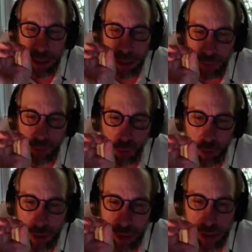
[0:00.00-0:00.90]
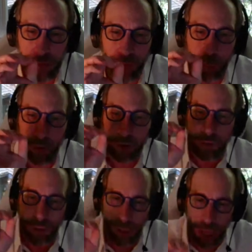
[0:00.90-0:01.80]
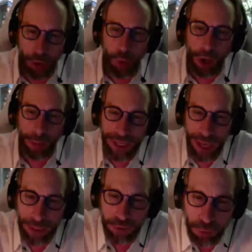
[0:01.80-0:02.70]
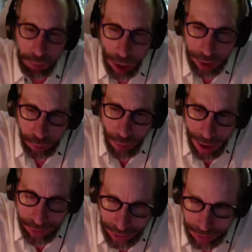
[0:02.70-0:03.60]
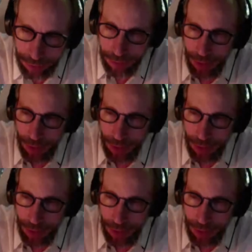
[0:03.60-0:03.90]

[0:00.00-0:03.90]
If you if you put allow quantum mechanics to apply to gravity,